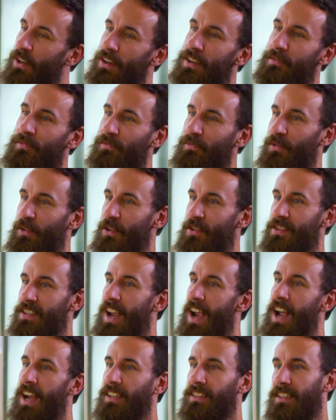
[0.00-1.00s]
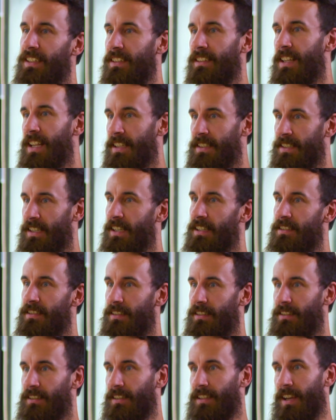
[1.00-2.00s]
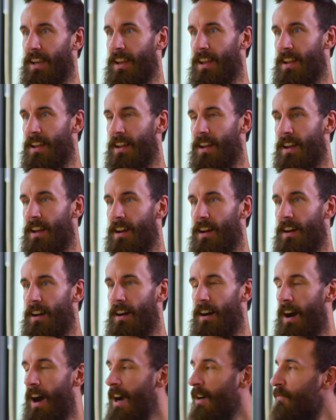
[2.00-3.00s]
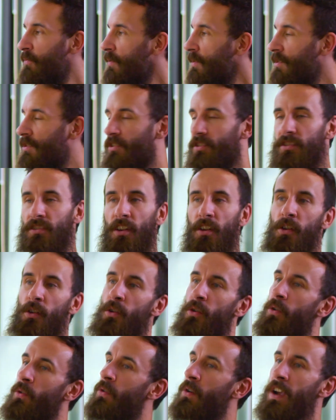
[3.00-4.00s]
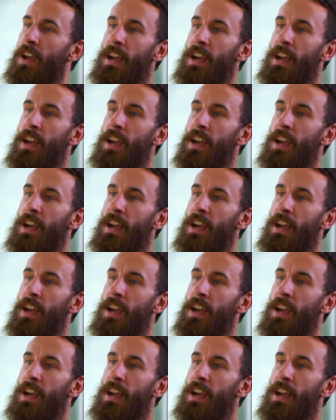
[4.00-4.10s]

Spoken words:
very first acting class that I took, I was so